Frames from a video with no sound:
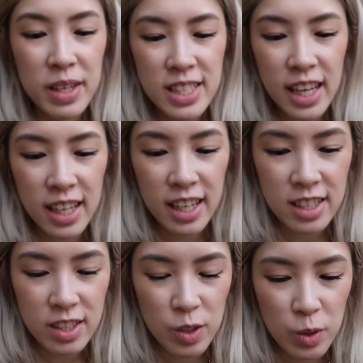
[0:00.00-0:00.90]
a second
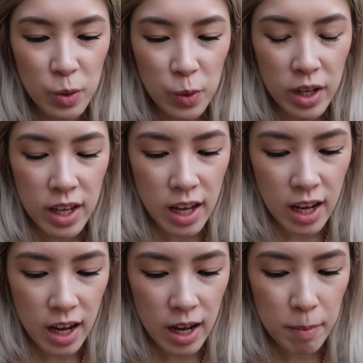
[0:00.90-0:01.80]
to
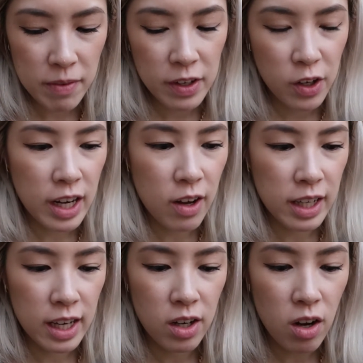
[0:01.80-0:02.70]
figure it out and
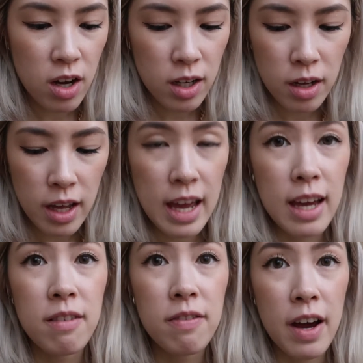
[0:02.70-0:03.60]
get it on
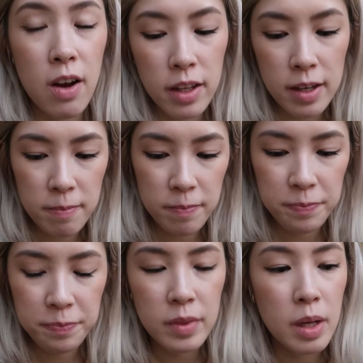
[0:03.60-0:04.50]
and file it,
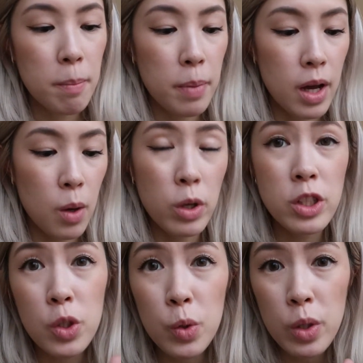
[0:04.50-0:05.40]
but once
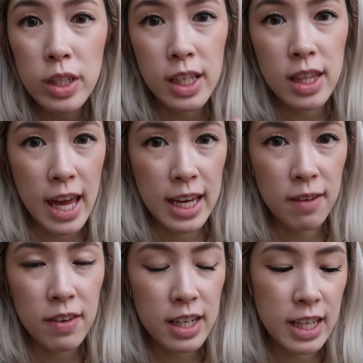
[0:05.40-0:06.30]
you get the hang of
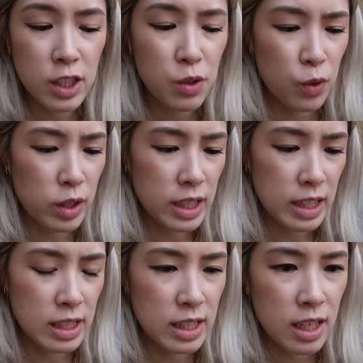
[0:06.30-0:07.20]
it, it's actually really
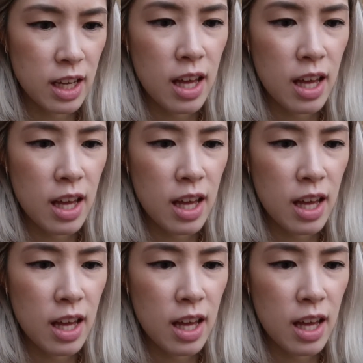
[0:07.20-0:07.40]
easy.